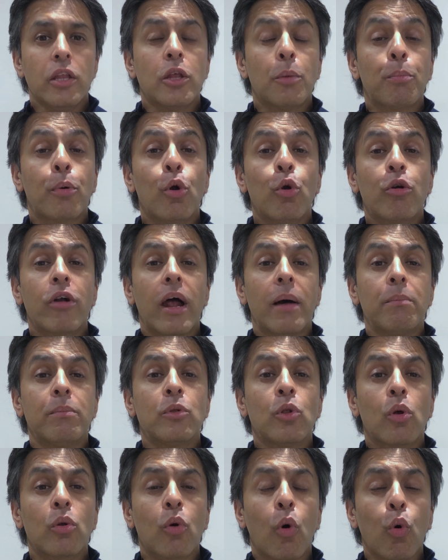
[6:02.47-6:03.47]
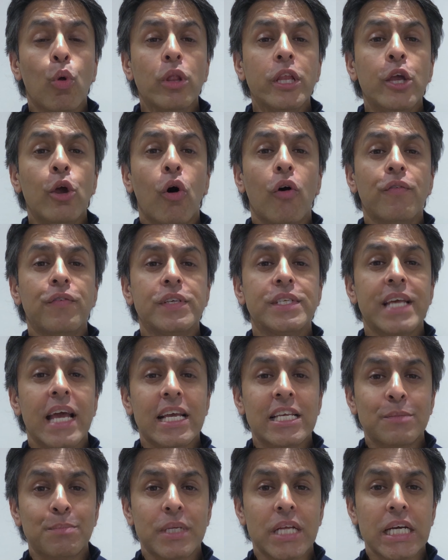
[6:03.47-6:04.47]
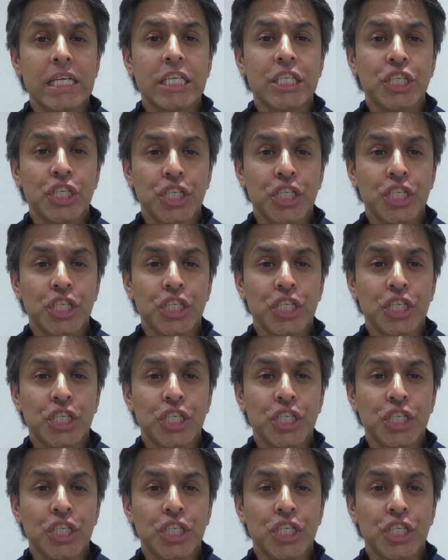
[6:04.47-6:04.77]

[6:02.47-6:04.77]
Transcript: The program not only offers expedited